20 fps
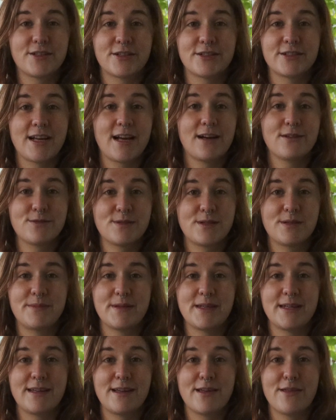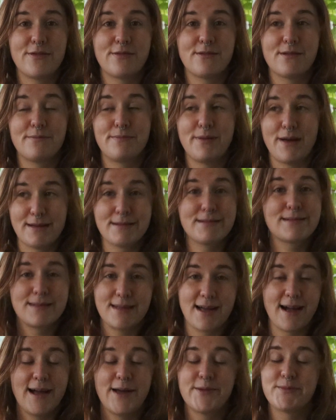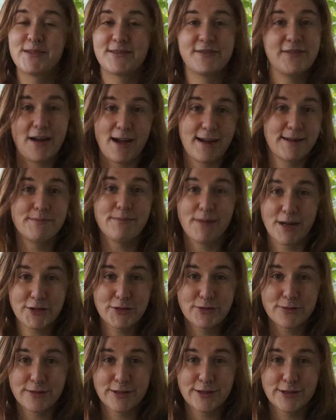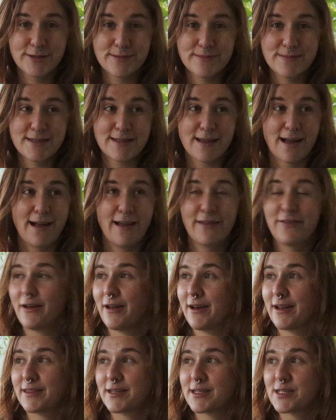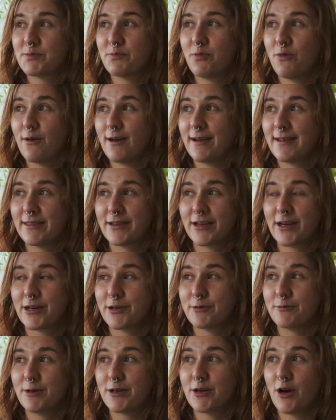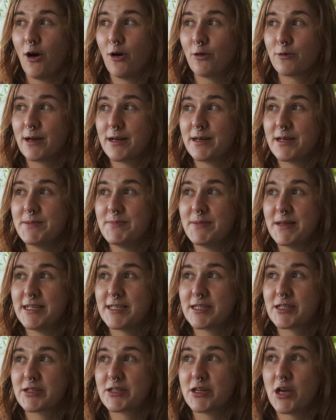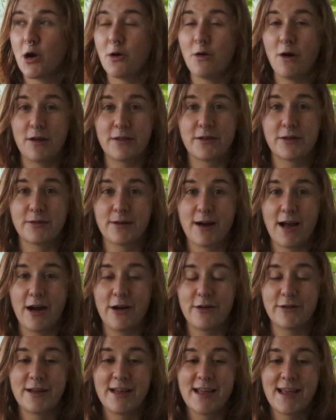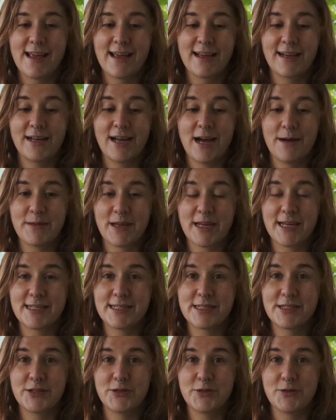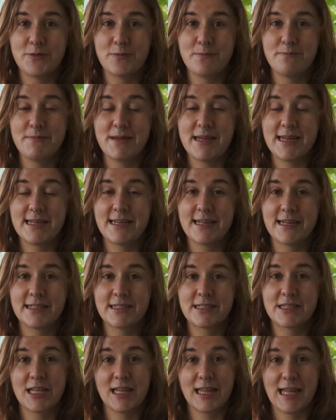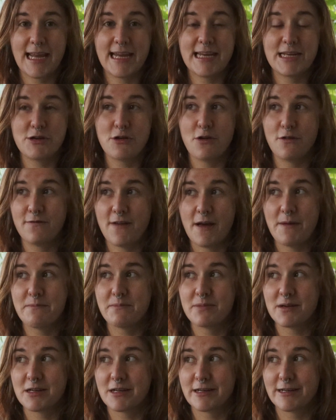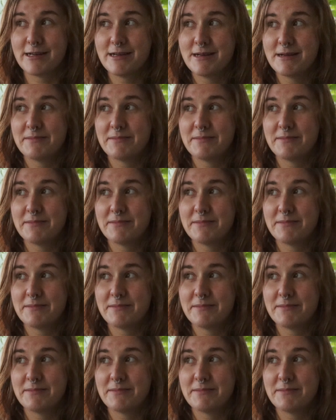turned out to be the best time to find mushrooms. I thought at this point there would already be snow on the ground coming into mid to late November,